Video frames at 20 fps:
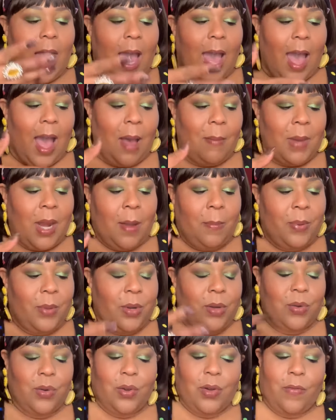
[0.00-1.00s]
I'm not
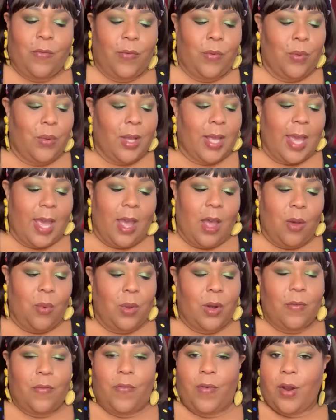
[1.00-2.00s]
putting on a full gown
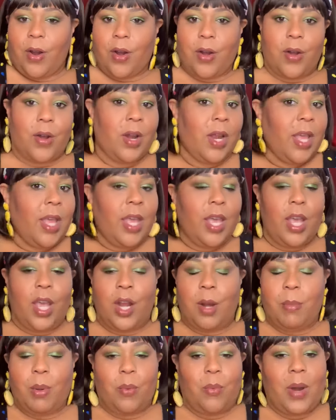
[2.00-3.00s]
with a fur
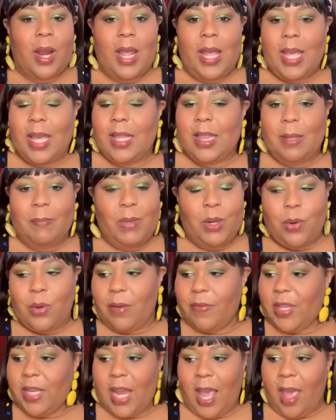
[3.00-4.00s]
and a beret in the middle
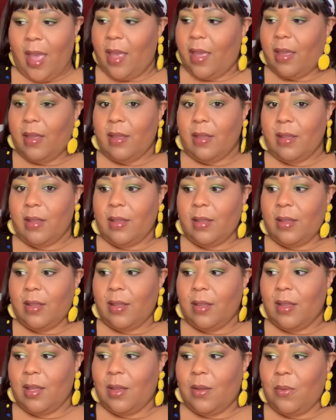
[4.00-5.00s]
of the day.
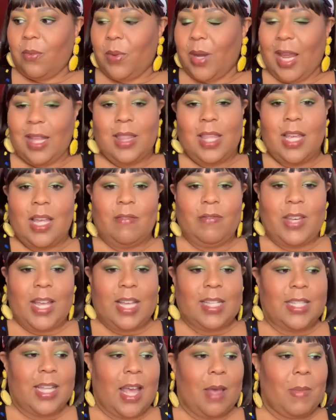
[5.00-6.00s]
When I think of
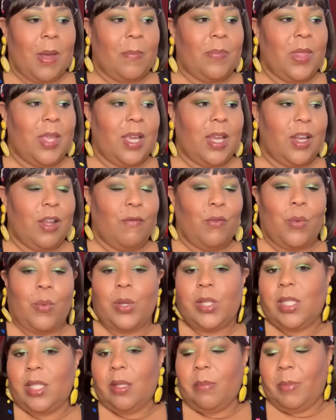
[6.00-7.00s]
daytime, I'm thinking of
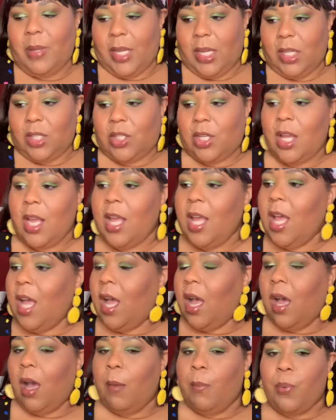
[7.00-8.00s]
going to the beach,
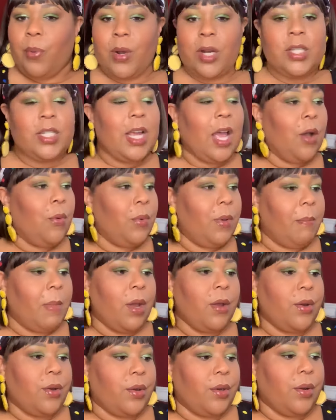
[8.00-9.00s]
a brunch out with
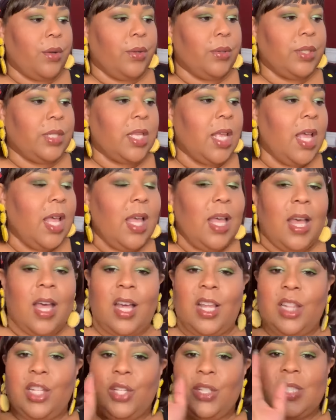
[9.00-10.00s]
my girls,
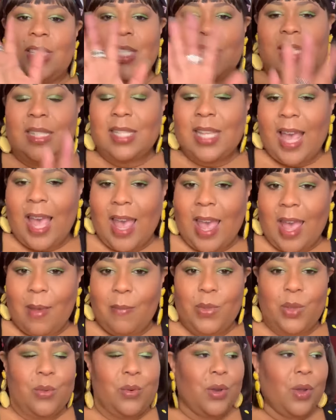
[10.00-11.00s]
a little tea
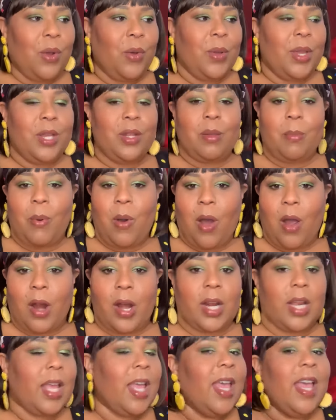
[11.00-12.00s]
time, you know, in the
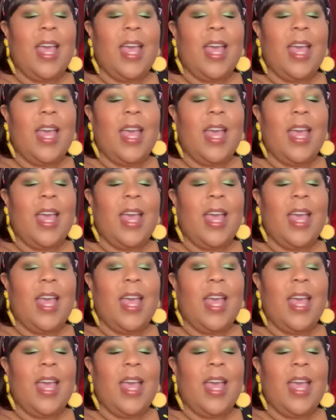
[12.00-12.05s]
park.